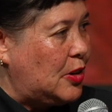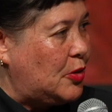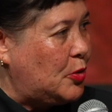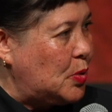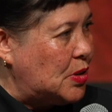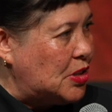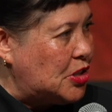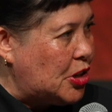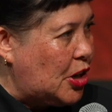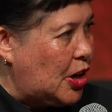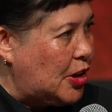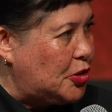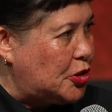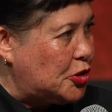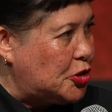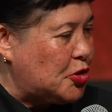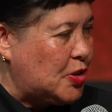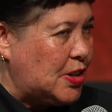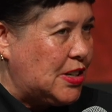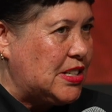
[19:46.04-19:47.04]
even if we signed
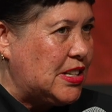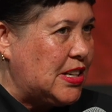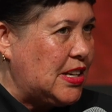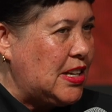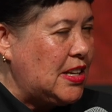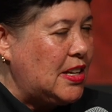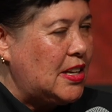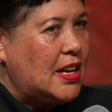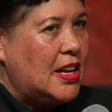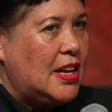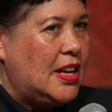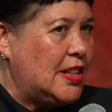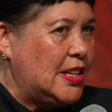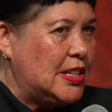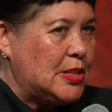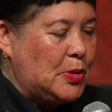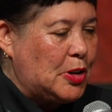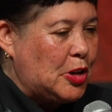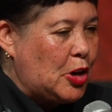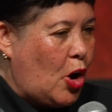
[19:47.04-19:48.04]
the treaty.
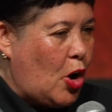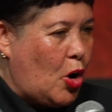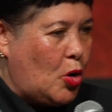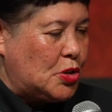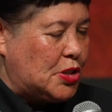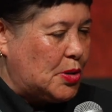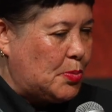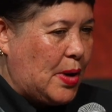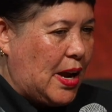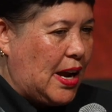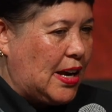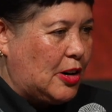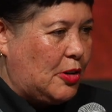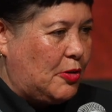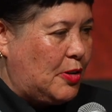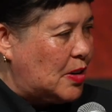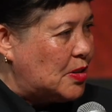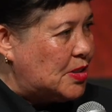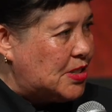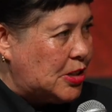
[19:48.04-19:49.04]
There's been a whole debate
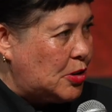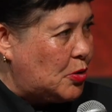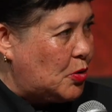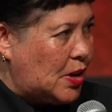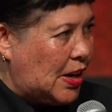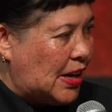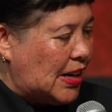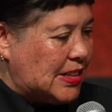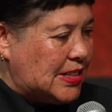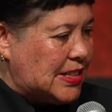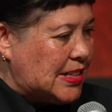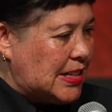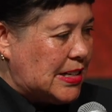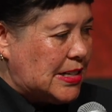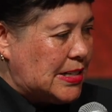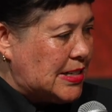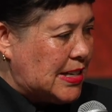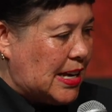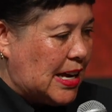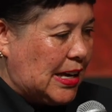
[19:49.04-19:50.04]
around tino
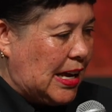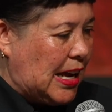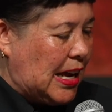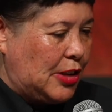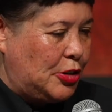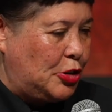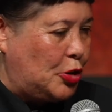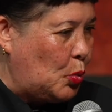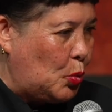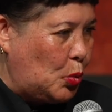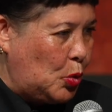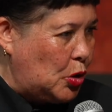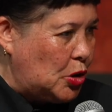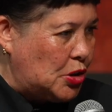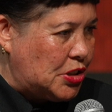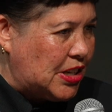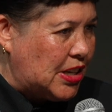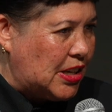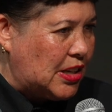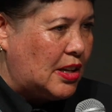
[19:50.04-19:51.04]
rangatiratanga and the
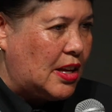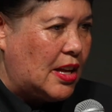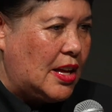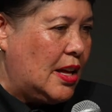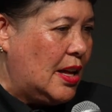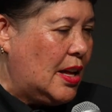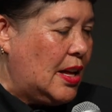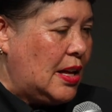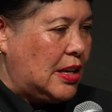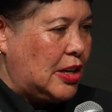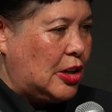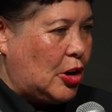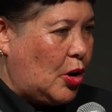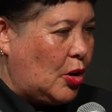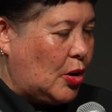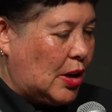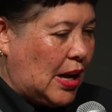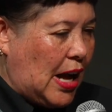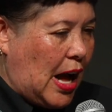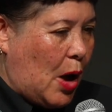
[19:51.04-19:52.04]
wording,
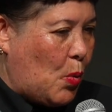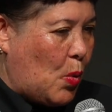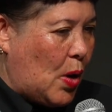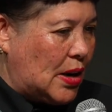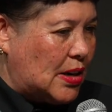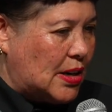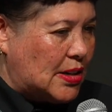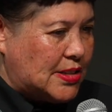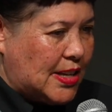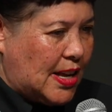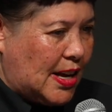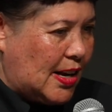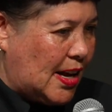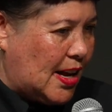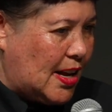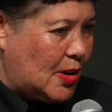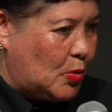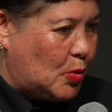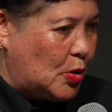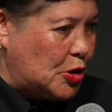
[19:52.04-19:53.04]

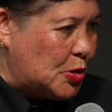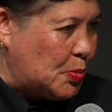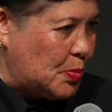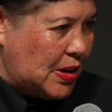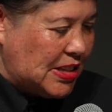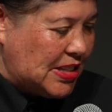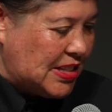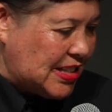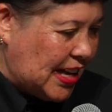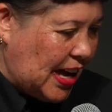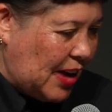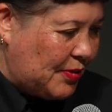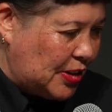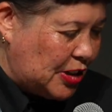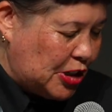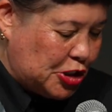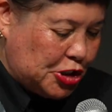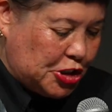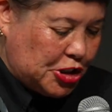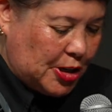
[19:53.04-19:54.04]
kawanatanga, which means
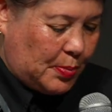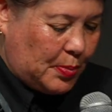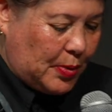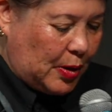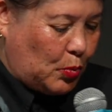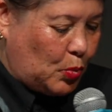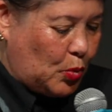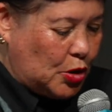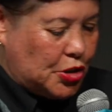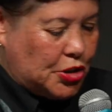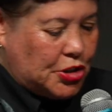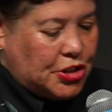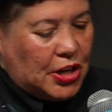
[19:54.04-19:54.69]
governorship, and